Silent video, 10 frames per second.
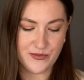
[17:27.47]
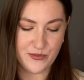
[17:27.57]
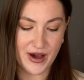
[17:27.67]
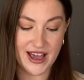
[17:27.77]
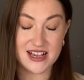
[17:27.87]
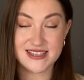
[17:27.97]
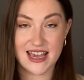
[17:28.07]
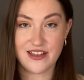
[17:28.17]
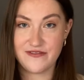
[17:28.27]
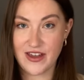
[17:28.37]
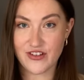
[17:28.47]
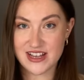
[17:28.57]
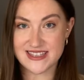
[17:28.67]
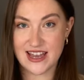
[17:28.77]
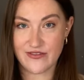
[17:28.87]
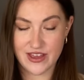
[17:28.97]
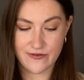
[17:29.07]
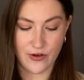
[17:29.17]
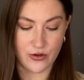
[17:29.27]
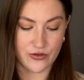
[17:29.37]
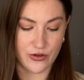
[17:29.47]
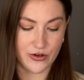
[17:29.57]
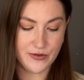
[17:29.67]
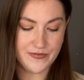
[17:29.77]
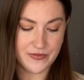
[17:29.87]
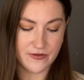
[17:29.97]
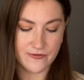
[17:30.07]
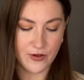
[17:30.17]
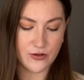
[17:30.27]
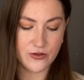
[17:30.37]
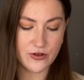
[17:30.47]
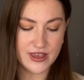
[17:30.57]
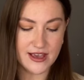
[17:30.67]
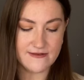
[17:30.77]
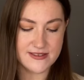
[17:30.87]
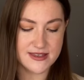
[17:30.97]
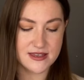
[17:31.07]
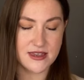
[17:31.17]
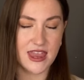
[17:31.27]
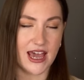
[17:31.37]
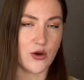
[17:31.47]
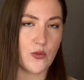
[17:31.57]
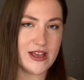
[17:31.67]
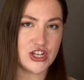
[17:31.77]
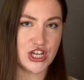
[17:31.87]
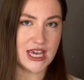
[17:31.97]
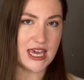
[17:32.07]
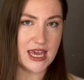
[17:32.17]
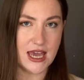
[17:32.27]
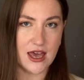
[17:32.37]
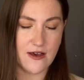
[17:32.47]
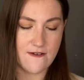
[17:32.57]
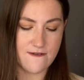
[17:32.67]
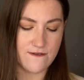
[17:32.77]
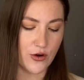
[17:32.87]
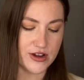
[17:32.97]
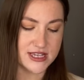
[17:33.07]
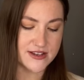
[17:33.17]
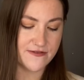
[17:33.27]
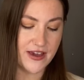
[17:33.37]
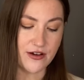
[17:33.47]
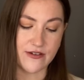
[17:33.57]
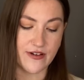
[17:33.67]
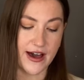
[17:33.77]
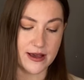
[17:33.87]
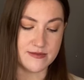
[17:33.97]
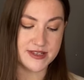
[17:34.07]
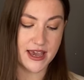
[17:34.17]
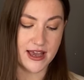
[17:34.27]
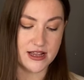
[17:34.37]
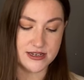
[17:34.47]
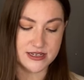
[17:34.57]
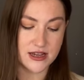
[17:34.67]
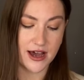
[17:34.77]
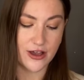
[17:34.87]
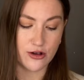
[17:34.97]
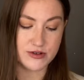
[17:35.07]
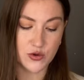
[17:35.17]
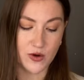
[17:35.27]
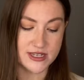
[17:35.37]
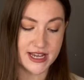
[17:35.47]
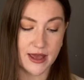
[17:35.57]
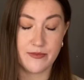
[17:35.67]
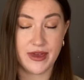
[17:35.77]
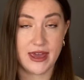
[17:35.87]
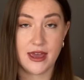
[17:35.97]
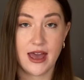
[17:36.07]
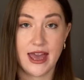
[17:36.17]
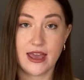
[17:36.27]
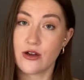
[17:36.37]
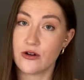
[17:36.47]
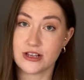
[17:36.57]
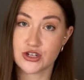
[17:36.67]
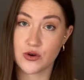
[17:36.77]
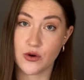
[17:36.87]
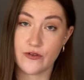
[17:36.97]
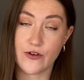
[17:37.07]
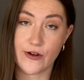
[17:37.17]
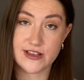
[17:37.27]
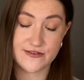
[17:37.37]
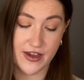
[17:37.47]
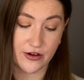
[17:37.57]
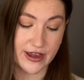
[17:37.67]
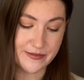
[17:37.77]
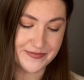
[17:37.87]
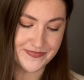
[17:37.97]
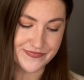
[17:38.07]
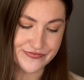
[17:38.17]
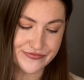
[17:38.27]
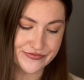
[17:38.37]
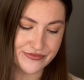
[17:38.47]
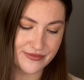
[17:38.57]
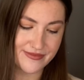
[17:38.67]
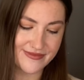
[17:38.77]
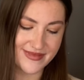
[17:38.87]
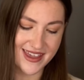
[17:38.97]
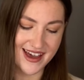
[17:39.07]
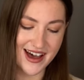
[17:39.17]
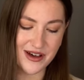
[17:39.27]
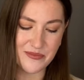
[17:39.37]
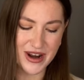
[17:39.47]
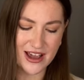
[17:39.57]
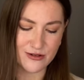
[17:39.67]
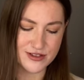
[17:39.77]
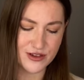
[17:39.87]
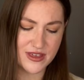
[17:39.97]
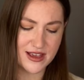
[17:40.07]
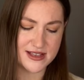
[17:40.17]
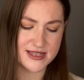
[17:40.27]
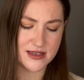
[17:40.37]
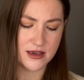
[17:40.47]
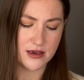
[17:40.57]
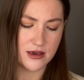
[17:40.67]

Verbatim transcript: My second favorite is definitely folklore. Folklore gives like witchy forest fairy vibes and I hope to one day be a cottagecore forest fairy. Uh, but I also think it's